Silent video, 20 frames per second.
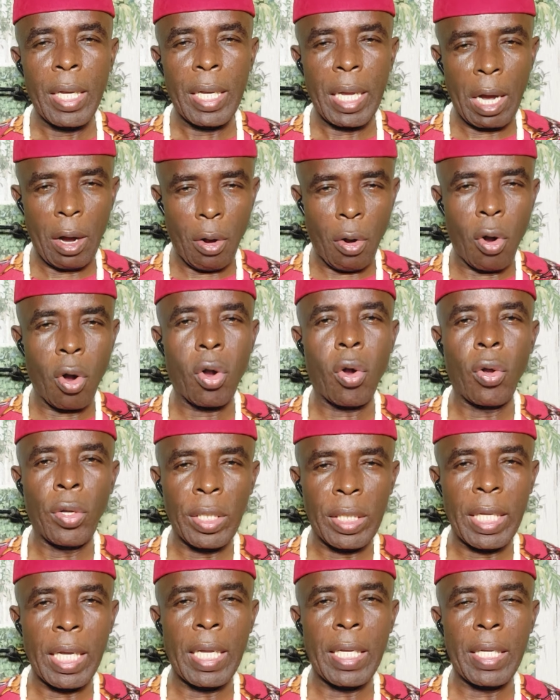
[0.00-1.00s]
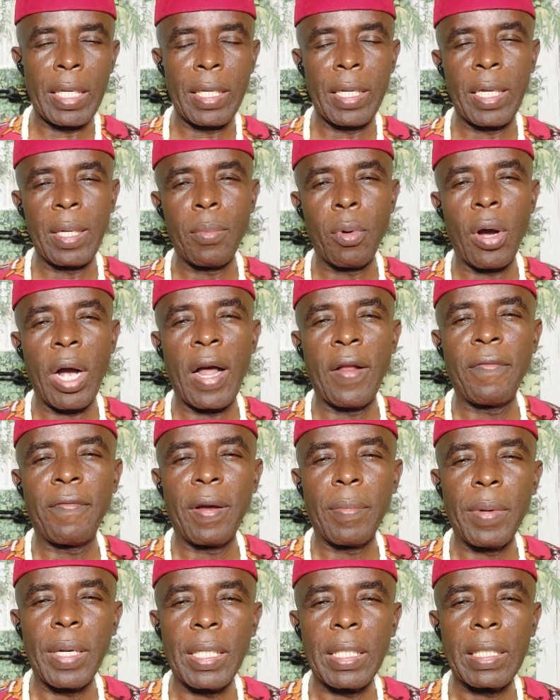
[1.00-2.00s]
They are all contained in the Igbo
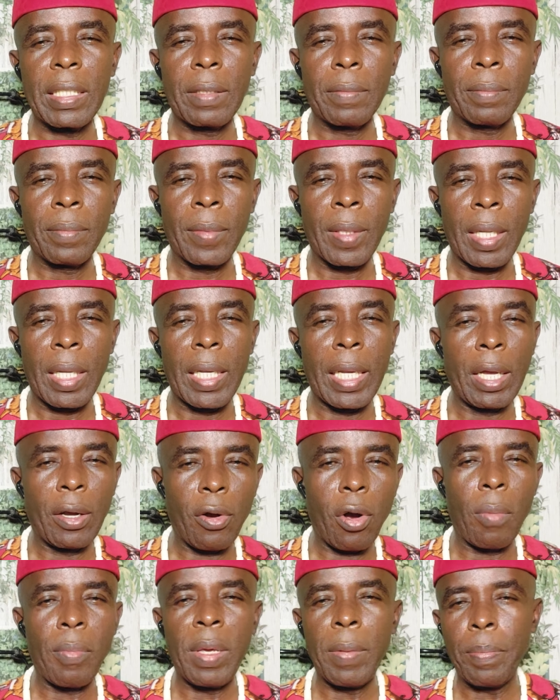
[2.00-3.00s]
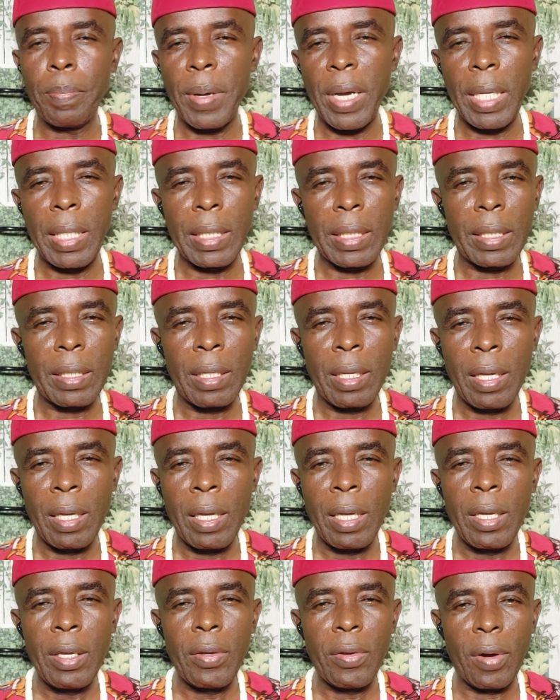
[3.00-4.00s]
alphabets. They come in pairs.
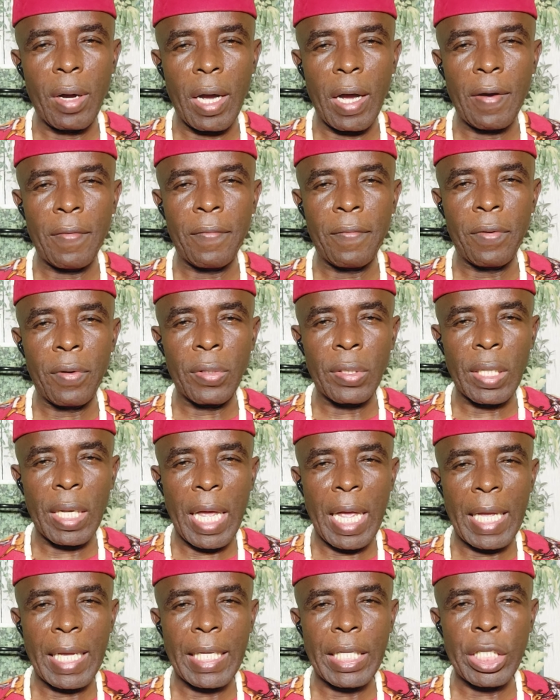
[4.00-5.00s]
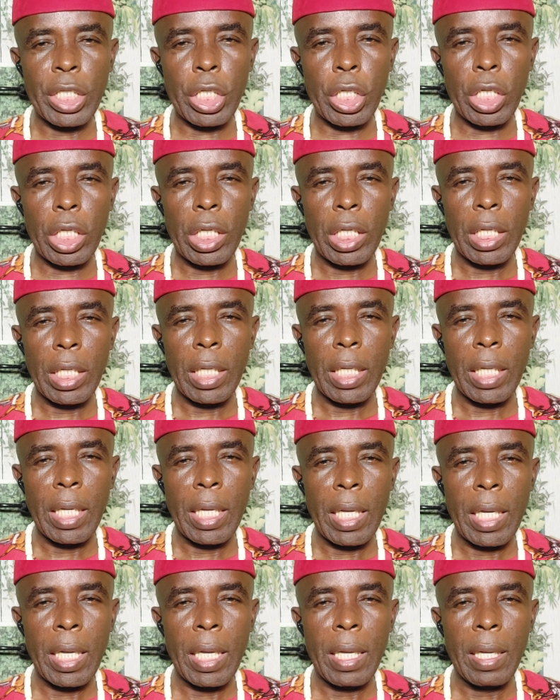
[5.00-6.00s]
You have words like chi,
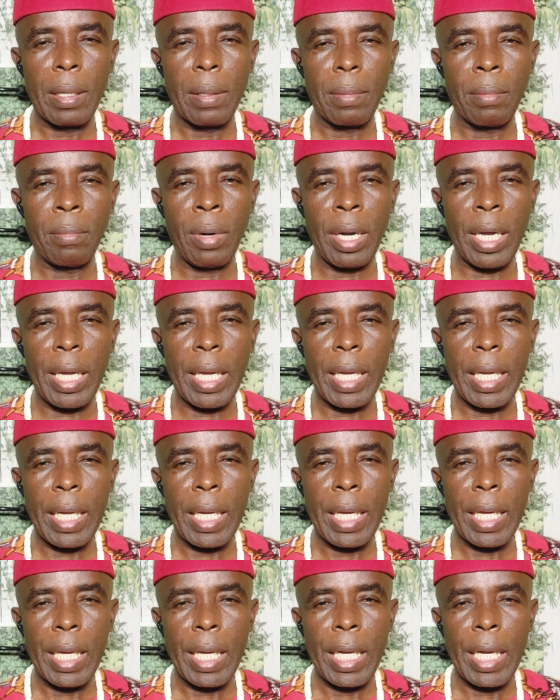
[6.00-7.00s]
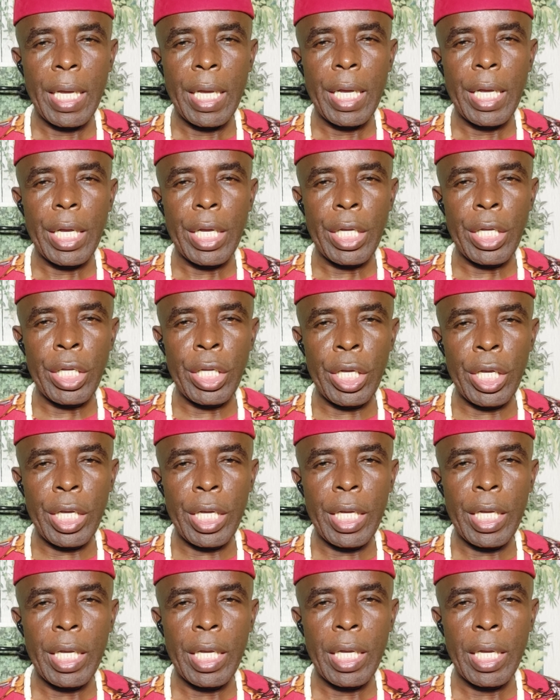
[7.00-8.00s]
we,
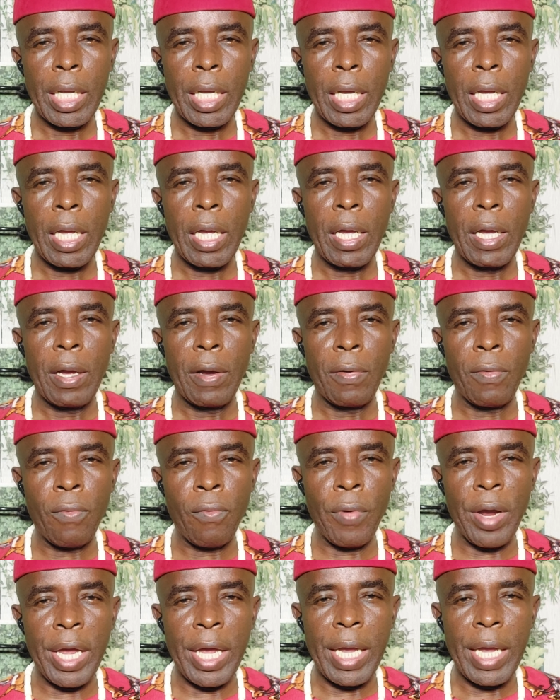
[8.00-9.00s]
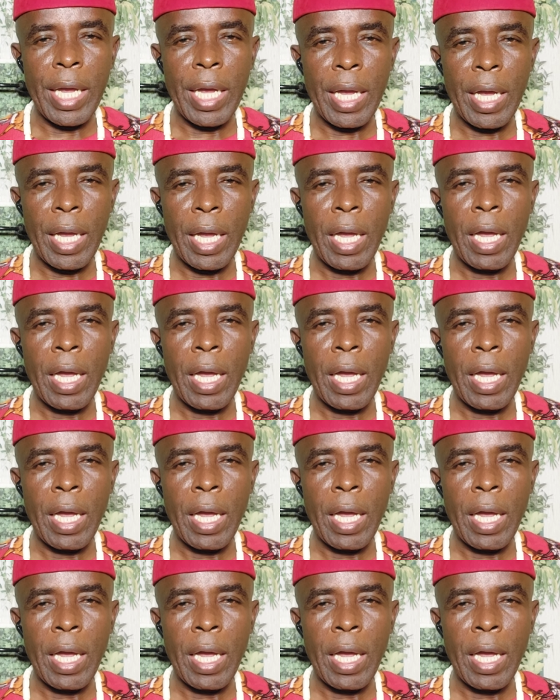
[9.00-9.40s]
ye, we,